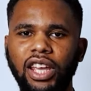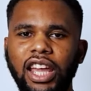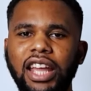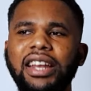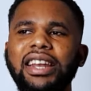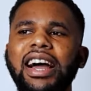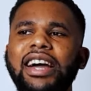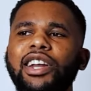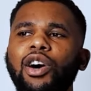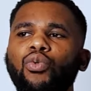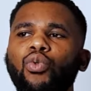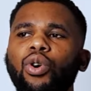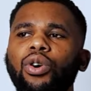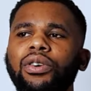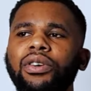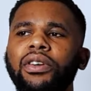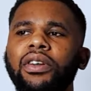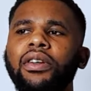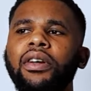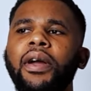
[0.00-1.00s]
In other
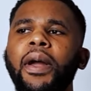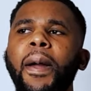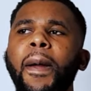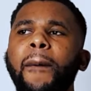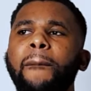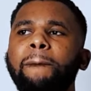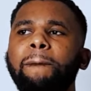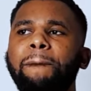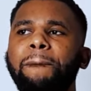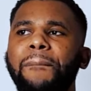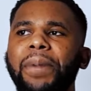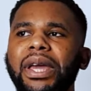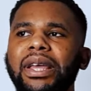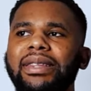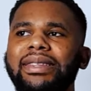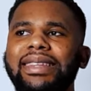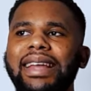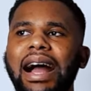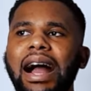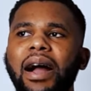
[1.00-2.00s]
words,
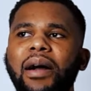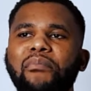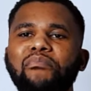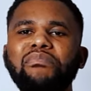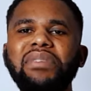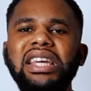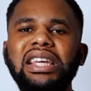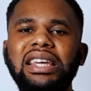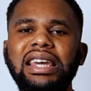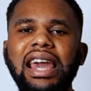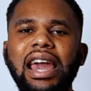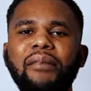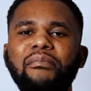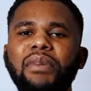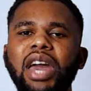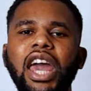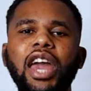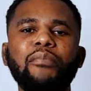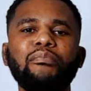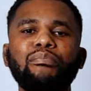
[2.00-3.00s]
Peter
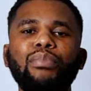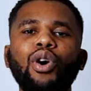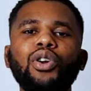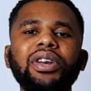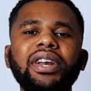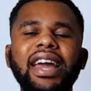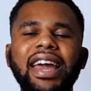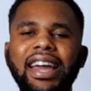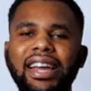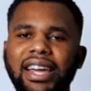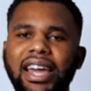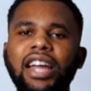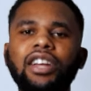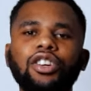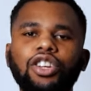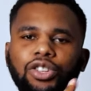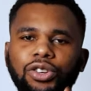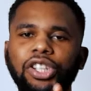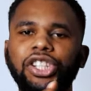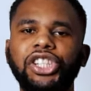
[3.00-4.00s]
became a born
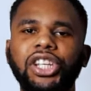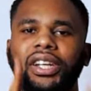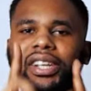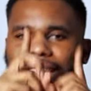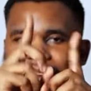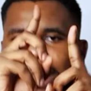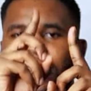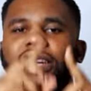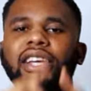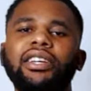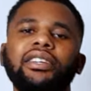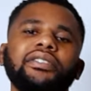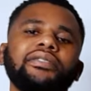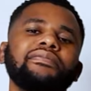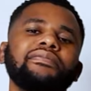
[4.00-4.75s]
again Christian that day.